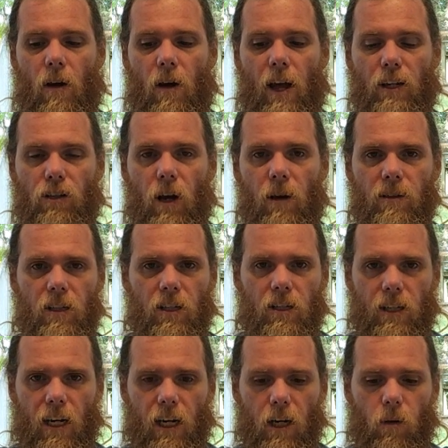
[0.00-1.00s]
in terms of the
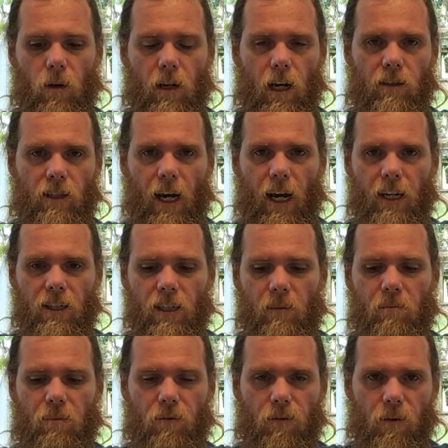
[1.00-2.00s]
sound quality, I was actually
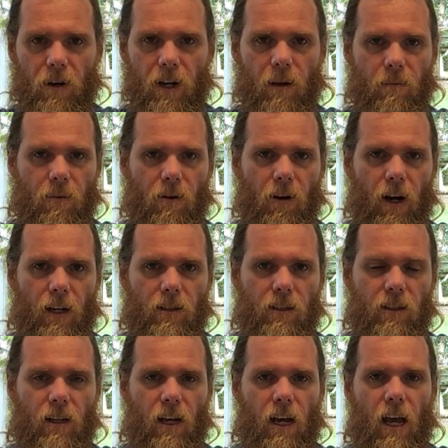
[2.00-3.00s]
pretty
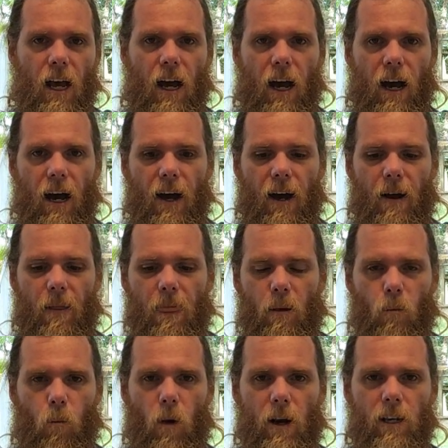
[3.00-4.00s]
impressed.
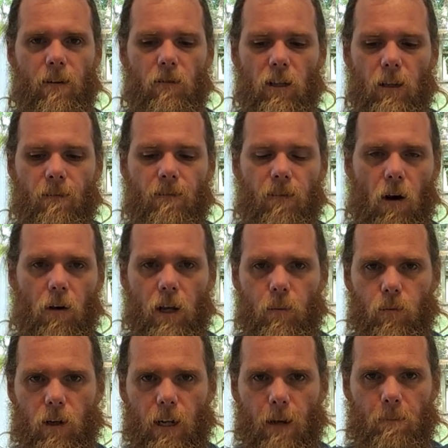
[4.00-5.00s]
When you've got the
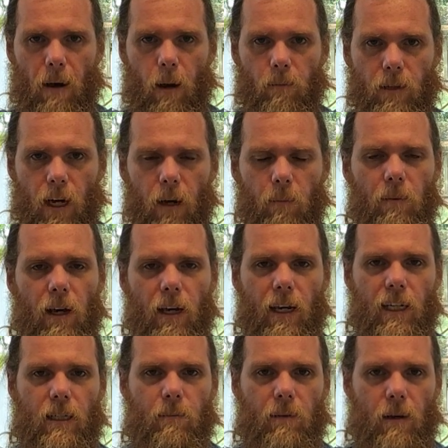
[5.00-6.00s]
volume really pumped up, it
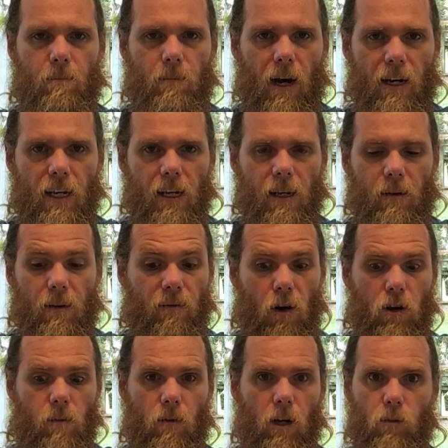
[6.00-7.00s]
gets a bit muddy. The
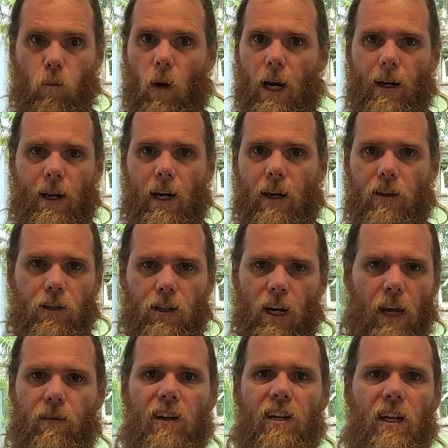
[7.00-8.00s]
volume goes way louder than
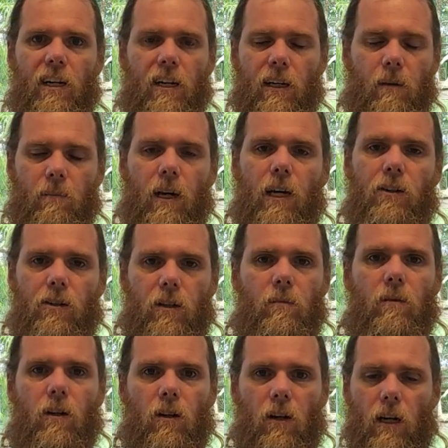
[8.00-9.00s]
you'd ever need it in a
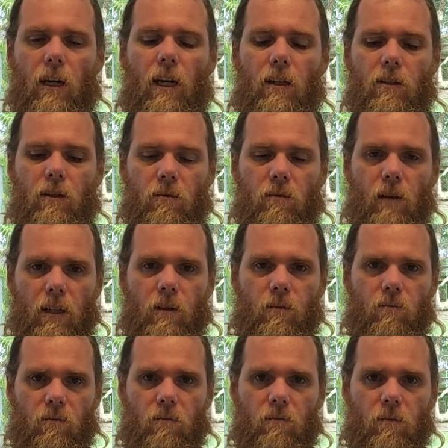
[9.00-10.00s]
bedroom. Like it
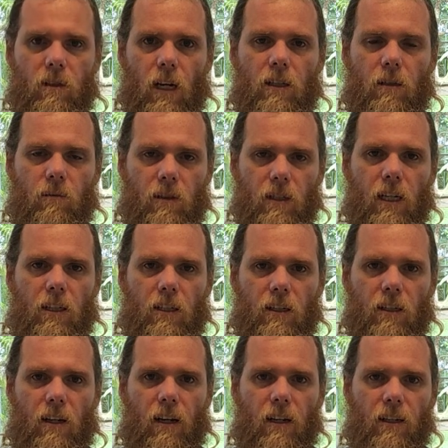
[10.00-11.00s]
does some
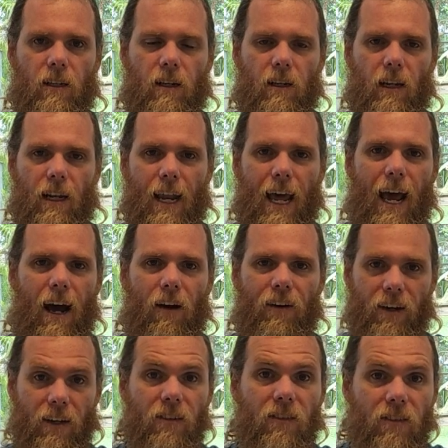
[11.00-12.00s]
decent
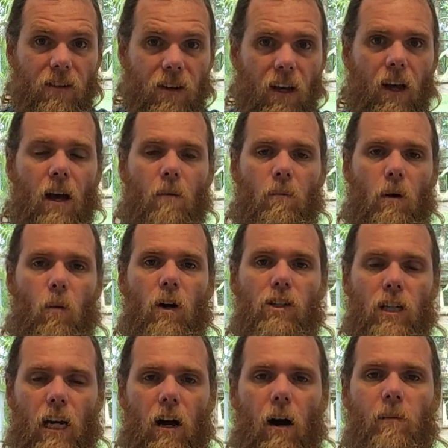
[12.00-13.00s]
loudness, but
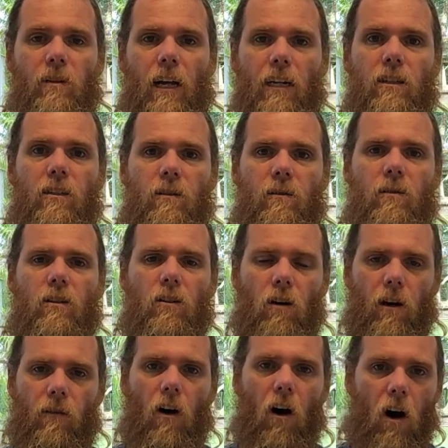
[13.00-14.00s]
once you go up to that
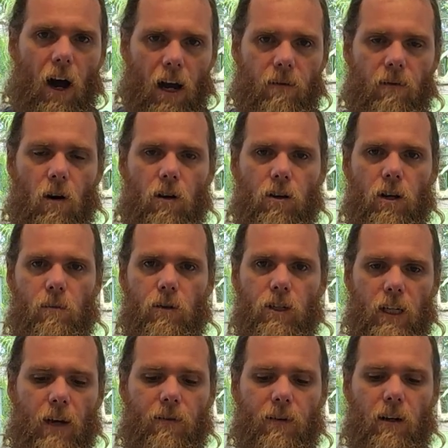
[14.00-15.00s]
kind of higher volume, you
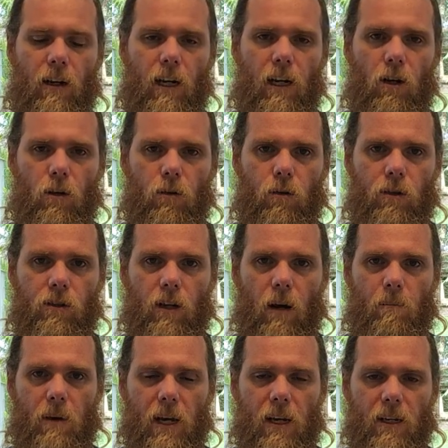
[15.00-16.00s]
definitely lose
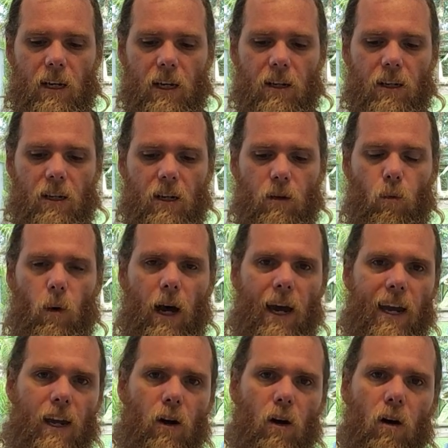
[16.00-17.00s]
a bit in the
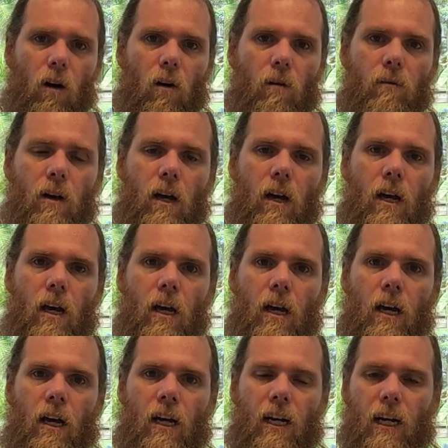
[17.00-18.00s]
way of
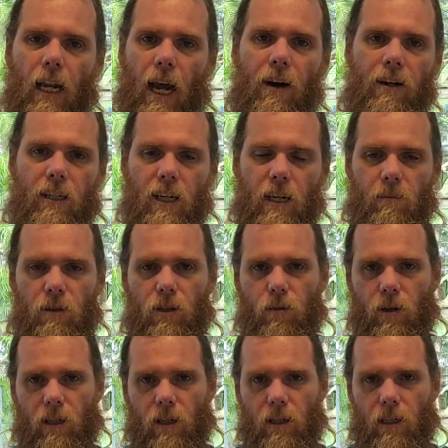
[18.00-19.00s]
clarity
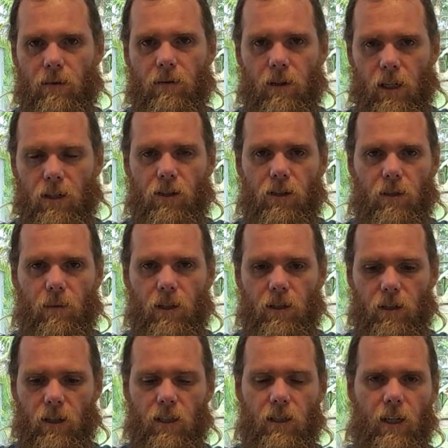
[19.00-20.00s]
between the different instruments
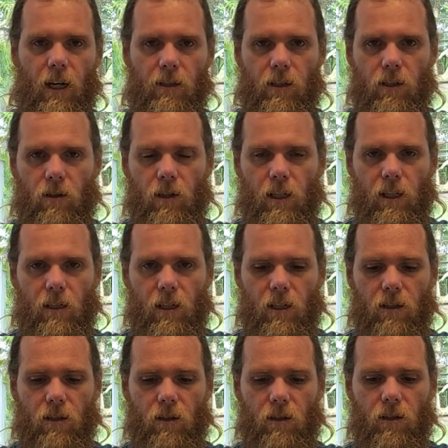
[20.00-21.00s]
and the sounds that you're
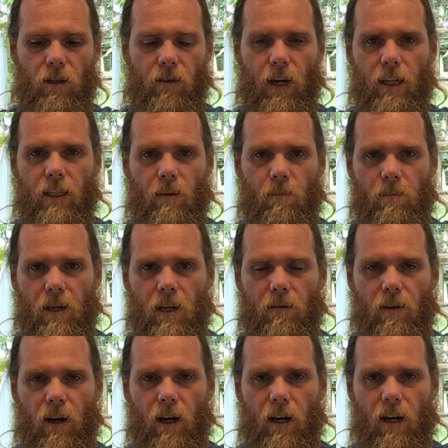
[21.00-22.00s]
listening to. So that's a bit
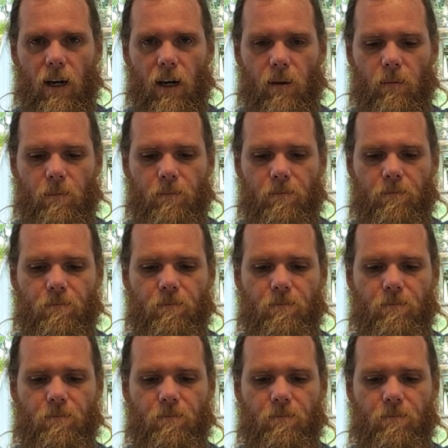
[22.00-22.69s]
of a